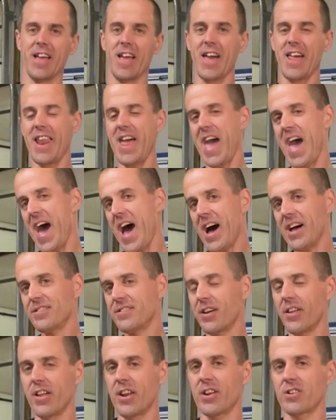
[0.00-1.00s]
and adds
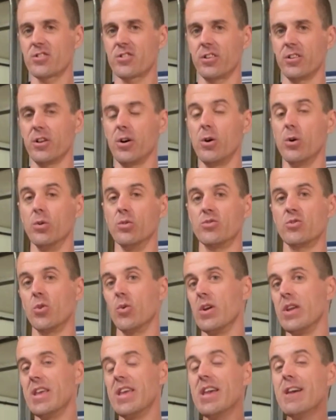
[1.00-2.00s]
all that extra load.
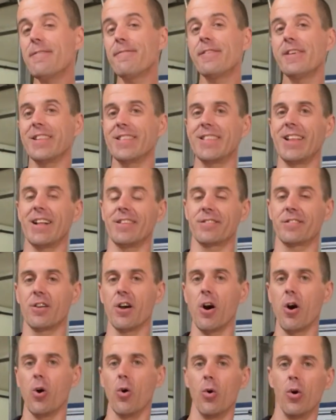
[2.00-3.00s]
So if it lets
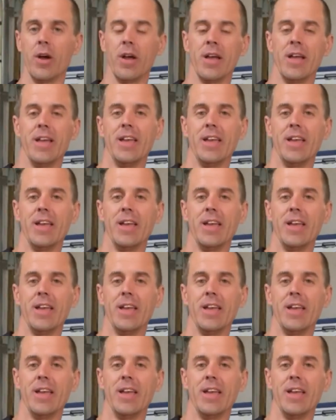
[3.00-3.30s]
go